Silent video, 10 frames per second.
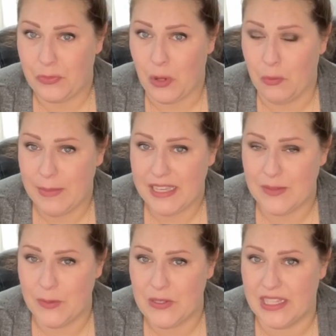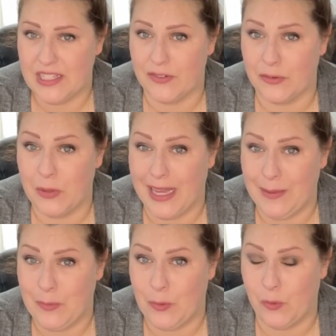what makes the most sense for what
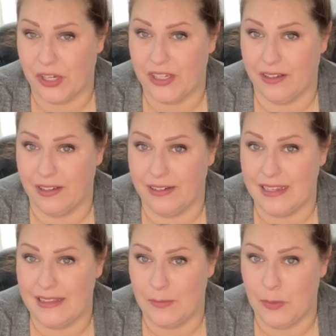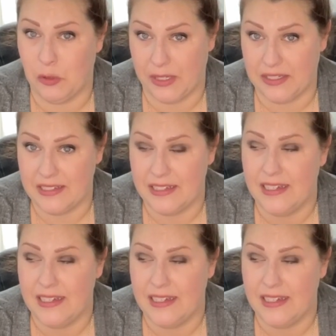I'm working on in the moment.